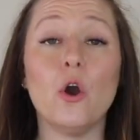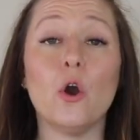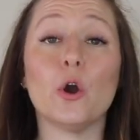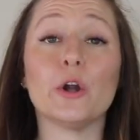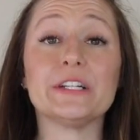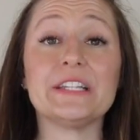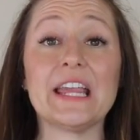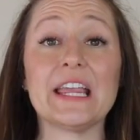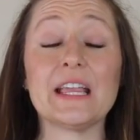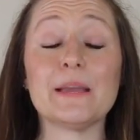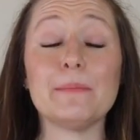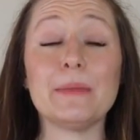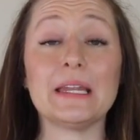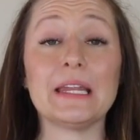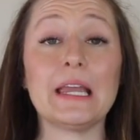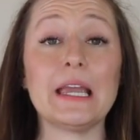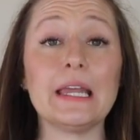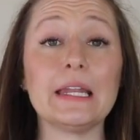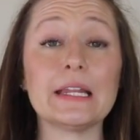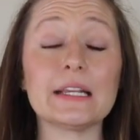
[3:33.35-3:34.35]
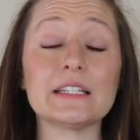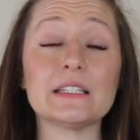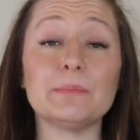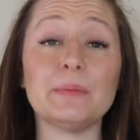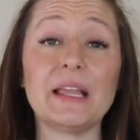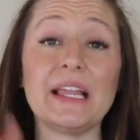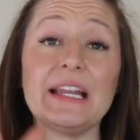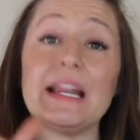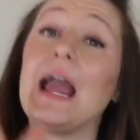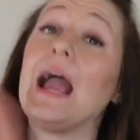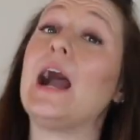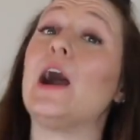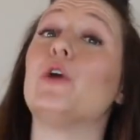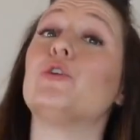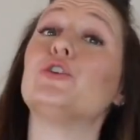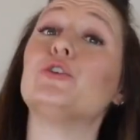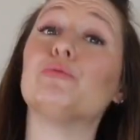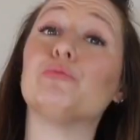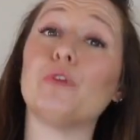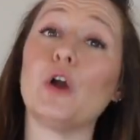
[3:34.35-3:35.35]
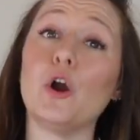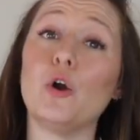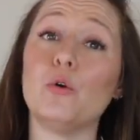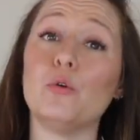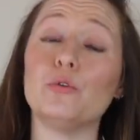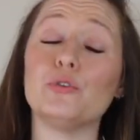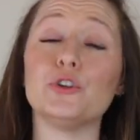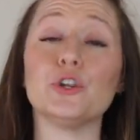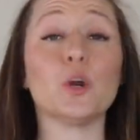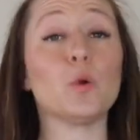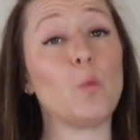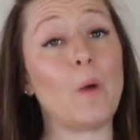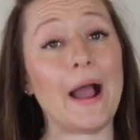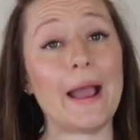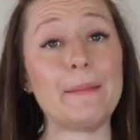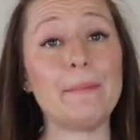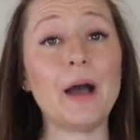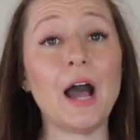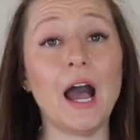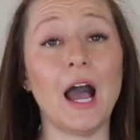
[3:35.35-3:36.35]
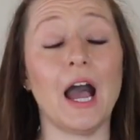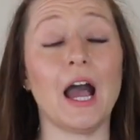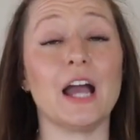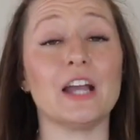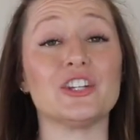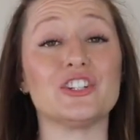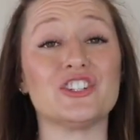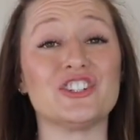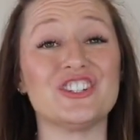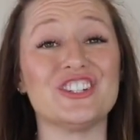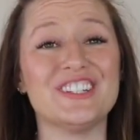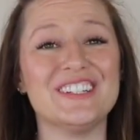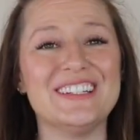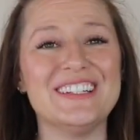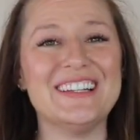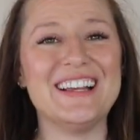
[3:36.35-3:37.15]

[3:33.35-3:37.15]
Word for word: or take a minute and explain how you wrote your Why Posh.